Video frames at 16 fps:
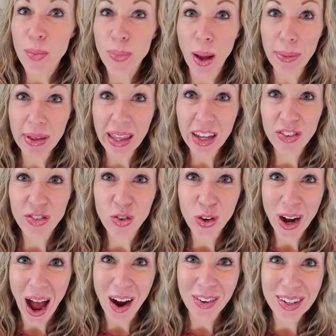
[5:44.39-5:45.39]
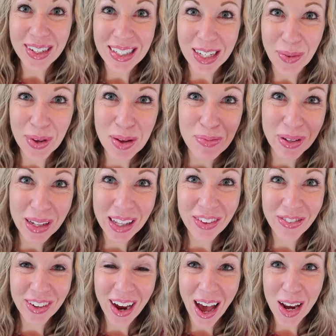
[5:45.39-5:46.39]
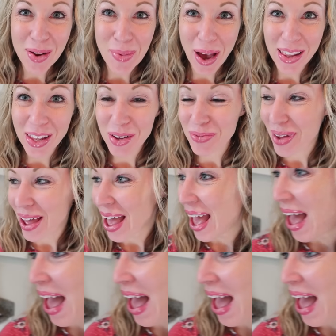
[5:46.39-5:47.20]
probably like four hours now. We completely forgot about them.